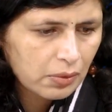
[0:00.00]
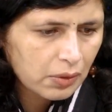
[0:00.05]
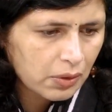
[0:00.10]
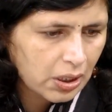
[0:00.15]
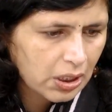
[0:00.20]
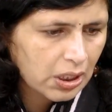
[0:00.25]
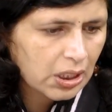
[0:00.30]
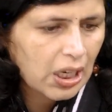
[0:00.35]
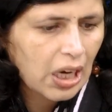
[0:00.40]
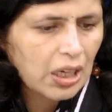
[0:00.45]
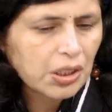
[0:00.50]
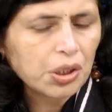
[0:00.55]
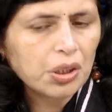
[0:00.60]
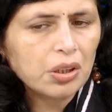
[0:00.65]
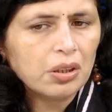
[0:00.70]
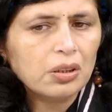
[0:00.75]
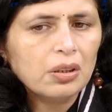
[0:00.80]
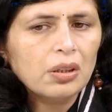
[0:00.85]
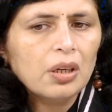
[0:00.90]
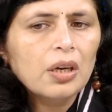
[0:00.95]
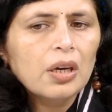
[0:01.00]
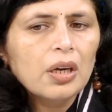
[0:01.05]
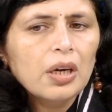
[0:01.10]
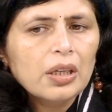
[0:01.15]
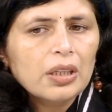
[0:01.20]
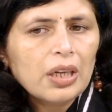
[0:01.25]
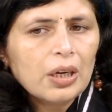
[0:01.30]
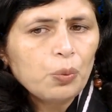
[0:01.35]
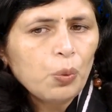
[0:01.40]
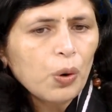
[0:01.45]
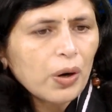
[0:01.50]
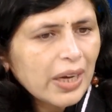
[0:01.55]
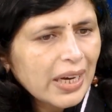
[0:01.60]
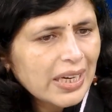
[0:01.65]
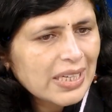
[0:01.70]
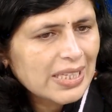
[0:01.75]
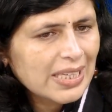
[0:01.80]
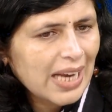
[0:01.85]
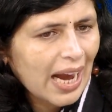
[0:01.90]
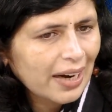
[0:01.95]
discussion, that what
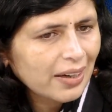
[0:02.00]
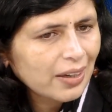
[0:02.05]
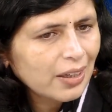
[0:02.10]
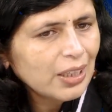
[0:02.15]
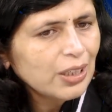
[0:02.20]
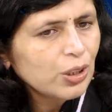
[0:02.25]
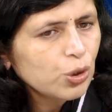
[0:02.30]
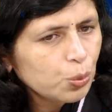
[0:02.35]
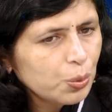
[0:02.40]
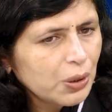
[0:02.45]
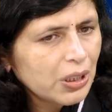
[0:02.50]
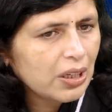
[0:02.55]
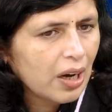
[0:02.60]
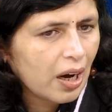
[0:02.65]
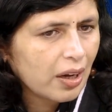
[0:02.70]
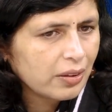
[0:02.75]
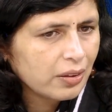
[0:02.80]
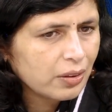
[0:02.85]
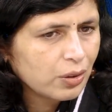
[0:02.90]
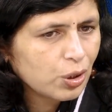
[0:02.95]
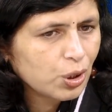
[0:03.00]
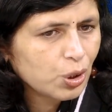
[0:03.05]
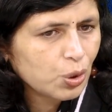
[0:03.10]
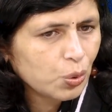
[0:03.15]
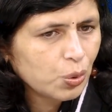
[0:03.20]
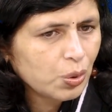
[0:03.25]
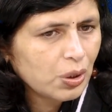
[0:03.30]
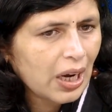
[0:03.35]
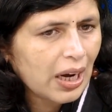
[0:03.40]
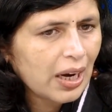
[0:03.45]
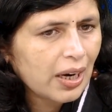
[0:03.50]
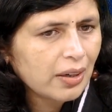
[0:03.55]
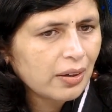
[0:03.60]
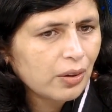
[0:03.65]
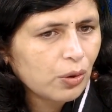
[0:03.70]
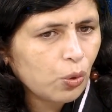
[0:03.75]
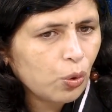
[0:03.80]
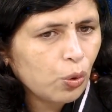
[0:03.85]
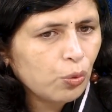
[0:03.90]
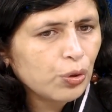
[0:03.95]
exactly to be done so
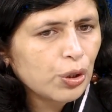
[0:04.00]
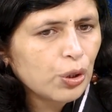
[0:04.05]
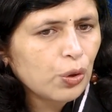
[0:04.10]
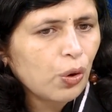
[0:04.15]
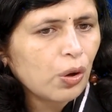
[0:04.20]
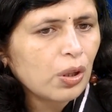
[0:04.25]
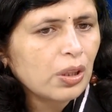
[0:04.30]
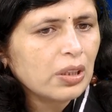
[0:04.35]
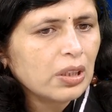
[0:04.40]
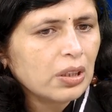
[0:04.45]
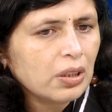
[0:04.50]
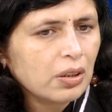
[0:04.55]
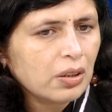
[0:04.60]
that overall